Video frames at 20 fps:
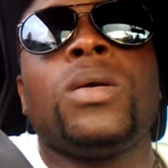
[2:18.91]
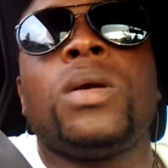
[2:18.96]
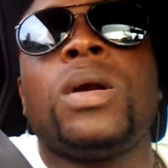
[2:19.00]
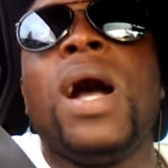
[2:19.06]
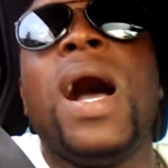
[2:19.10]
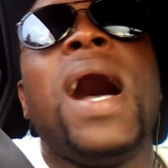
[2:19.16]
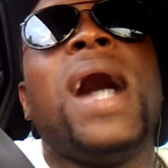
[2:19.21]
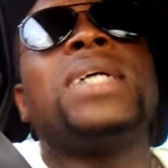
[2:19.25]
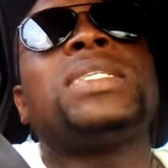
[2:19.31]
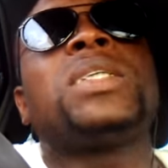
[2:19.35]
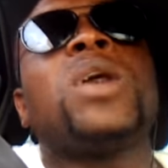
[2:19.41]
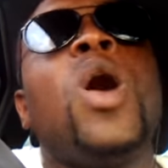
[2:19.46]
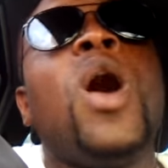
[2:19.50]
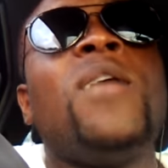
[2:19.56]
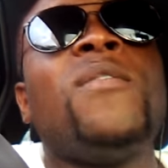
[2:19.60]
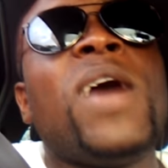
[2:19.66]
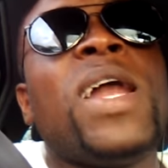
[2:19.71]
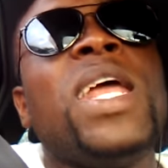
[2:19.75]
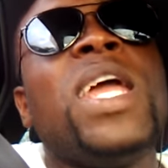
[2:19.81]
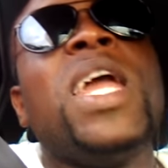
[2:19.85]
Because
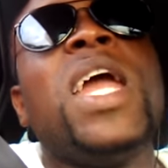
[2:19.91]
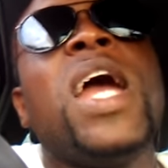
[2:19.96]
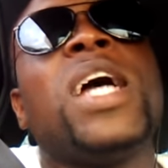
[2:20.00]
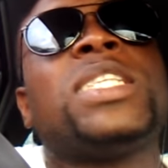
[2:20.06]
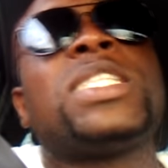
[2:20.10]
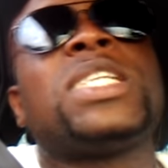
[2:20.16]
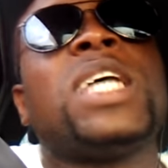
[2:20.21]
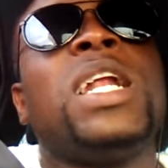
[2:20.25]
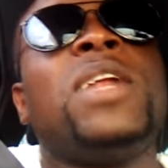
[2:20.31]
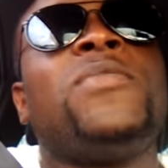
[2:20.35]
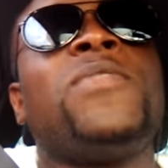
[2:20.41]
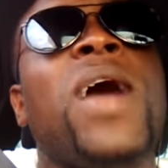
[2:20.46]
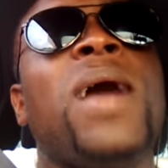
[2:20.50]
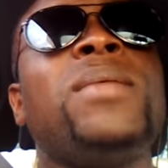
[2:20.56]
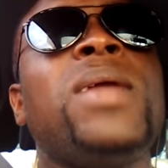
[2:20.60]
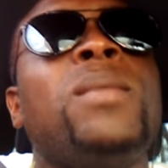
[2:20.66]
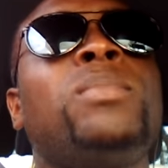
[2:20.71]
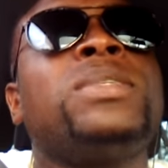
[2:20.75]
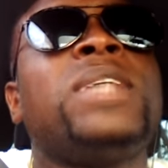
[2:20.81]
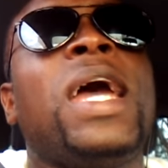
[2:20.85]
over the years still
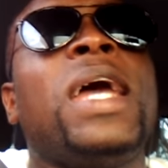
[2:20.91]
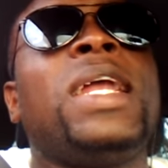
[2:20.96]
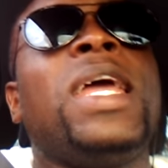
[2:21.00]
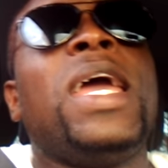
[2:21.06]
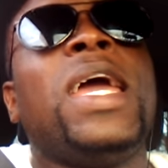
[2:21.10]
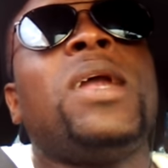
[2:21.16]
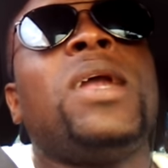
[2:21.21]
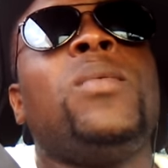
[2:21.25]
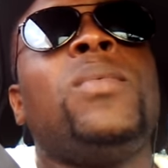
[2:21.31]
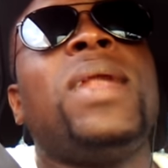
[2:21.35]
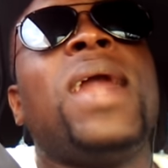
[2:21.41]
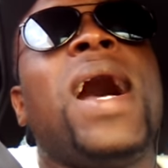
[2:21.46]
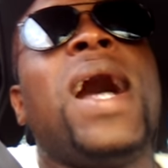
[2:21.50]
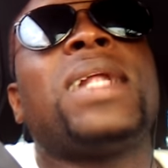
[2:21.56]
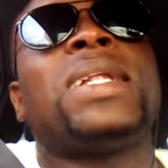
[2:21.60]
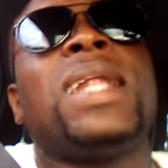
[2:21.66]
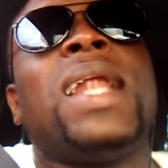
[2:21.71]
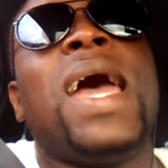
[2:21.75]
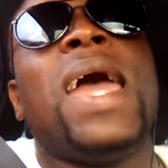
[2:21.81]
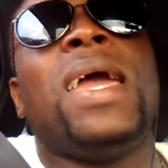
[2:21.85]
from them time, you know, I'm
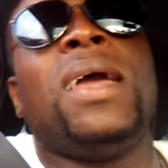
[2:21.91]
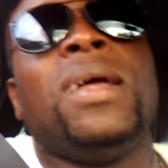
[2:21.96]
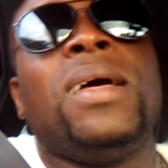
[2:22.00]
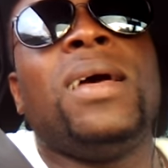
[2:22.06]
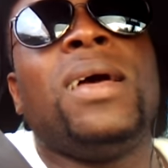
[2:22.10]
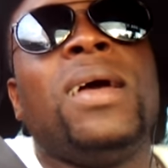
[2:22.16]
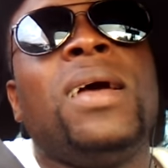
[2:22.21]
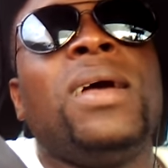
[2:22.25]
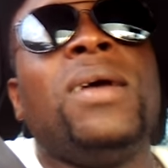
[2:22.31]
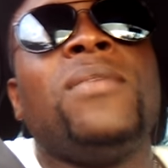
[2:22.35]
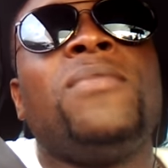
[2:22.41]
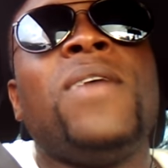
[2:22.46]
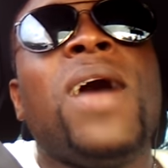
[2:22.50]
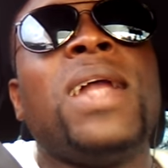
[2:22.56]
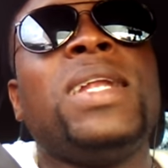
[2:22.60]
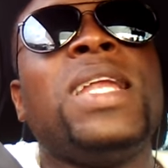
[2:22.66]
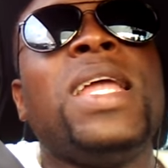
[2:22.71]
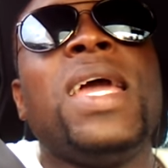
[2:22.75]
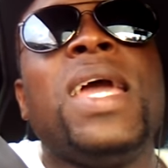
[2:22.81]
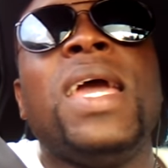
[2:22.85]
not like,
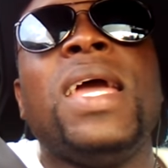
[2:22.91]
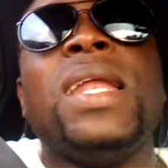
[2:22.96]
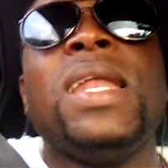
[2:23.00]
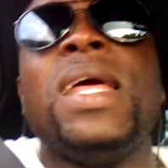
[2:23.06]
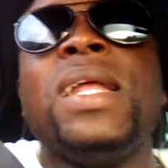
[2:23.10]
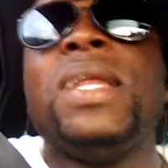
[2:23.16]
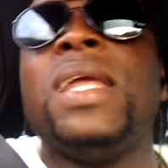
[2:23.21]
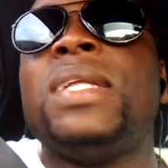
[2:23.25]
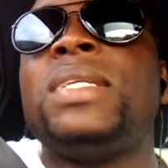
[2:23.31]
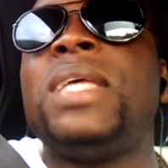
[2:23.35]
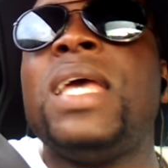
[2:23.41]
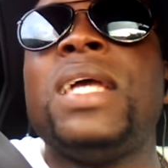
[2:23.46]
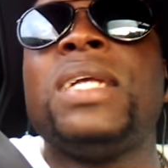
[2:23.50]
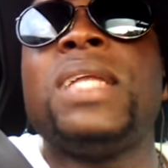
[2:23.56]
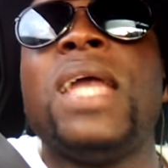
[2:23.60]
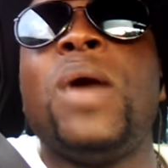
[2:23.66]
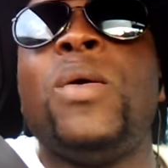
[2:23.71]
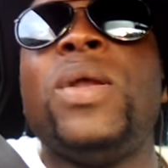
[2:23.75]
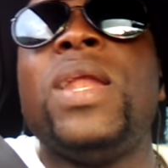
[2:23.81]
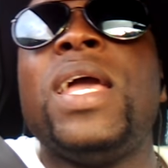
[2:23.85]
from the, the, the thing
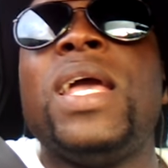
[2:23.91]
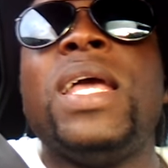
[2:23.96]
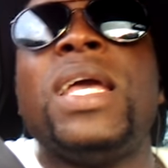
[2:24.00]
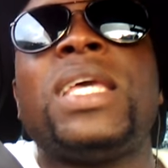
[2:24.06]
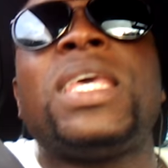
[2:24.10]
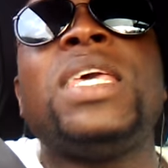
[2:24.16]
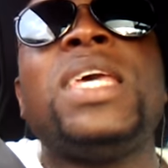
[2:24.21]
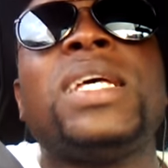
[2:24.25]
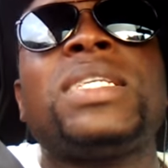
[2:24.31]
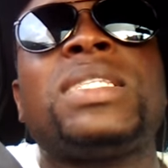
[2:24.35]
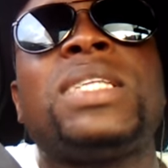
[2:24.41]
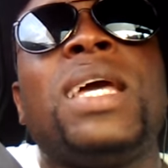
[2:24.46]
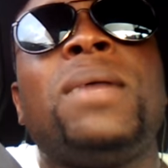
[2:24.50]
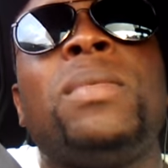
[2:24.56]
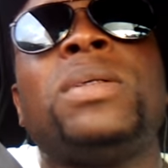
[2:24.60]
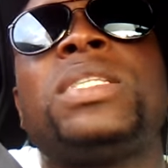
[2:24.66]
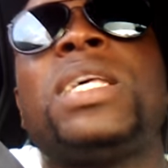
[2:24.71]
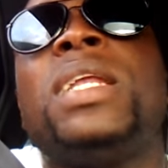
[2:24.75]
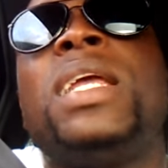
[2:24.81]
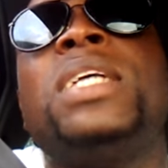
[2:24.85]
there with the, the case thing,
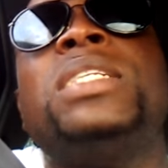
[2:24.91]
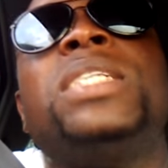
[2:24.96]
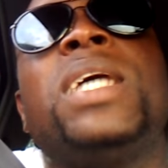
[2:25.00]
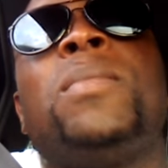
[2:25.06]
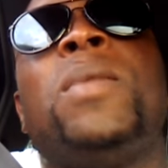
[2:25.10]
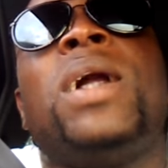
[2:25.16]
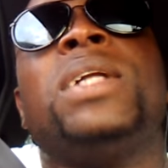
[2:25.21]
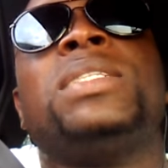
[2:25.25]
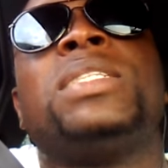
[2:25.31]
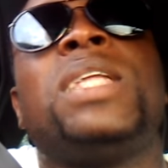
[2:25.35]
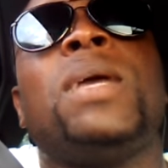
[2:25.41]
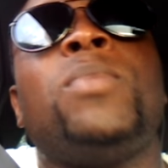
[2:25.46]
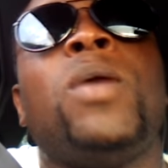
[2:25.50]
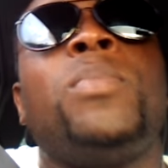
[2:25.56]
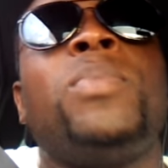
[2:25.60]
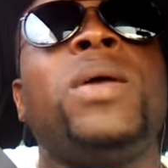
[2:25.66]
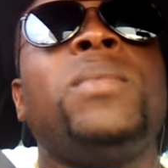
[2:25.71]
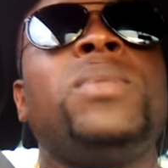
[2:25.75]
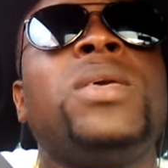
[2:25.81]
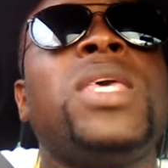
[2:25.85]
Mr. Ninja Man step
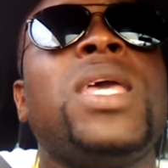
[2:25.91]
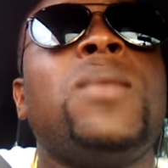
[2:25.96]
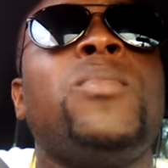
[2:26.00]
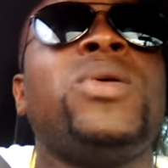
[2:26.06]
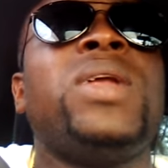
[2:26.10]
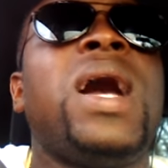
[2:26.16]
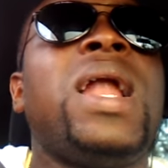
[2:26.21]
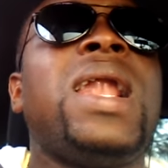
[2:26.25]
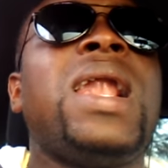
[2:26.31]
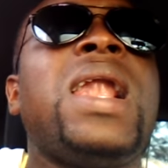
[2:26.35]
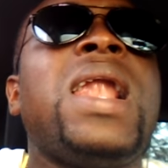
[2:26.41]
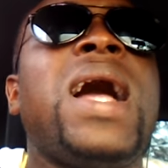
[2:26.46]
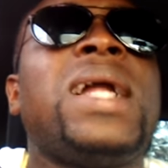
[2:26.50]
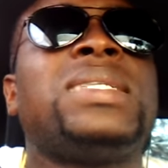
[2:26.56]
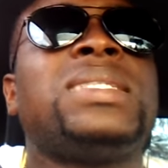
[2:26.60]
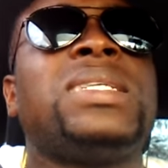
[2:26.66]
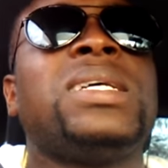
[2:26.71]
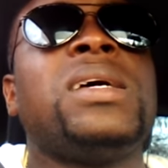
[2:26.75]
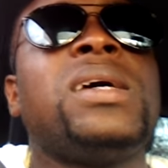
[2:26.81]
up in game with a lot.